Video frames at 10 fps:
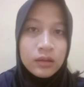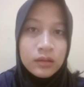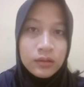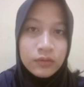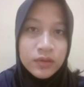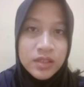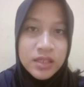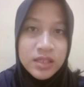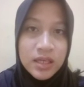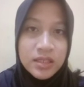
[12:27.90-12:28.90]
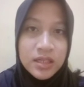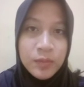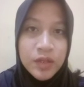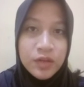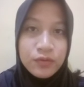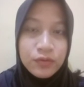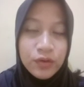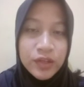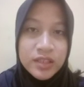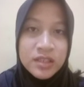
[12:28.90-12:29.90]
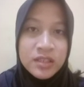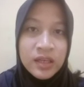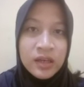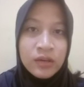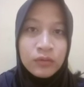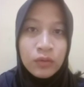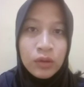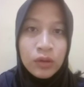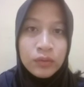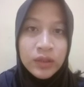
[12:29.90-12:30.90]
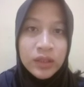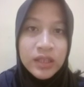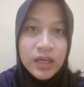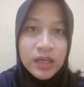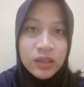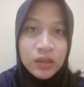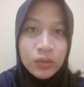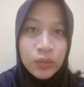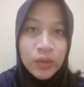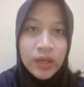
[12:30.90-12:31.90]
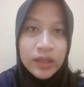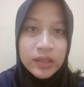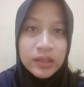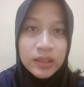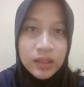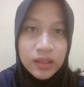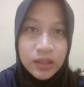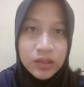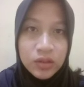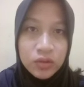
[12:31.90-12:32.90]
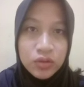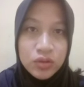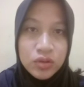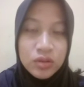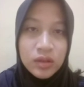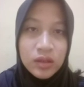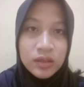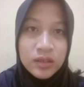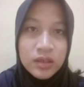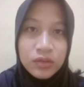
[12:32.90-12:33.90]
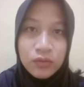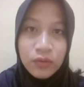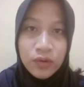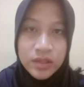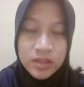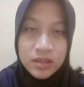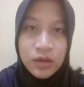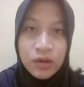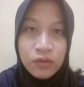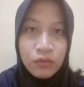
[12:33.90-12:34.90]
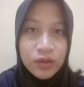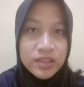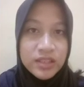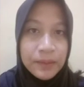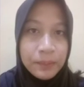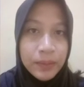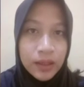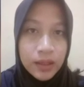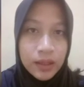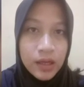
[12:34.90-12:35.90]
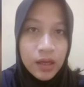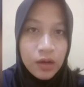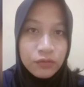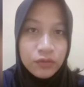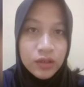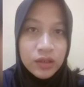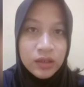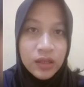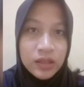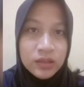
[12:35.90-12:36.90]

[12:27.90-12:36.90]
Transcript: The first is examiner voice. Following a dialogue, we can introduce a third voice. For example, after an